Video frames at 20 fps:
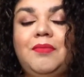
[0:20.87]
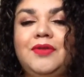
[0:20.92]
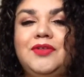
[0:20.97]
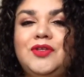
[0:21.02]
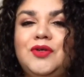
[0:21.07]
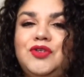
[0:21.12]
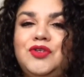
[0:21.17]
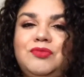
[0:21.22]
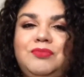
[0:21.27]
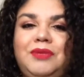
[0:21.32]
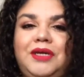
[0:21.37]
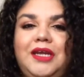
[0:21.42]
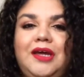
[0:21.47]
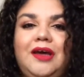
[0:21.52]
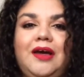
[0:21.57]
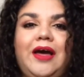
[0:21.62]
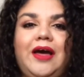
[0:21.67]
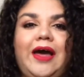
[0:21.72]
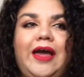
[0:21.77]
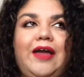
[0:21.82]
social
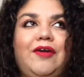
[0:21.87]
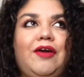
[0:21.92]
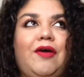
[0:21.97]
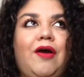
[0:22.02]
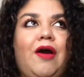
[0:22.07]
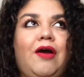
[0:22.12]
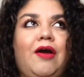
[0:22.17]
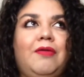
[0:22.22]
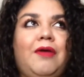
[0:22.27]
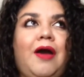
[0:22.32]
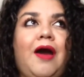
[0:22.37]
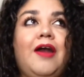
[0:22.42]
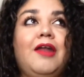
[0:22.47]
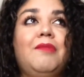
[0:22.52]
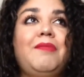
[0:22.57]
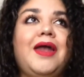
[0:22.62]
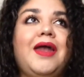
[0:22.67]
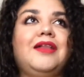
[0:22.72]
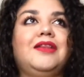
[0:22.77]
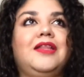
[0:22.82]
media, I
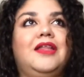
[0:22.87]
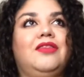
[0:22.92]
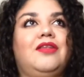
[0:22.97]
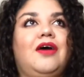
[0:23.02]
automatically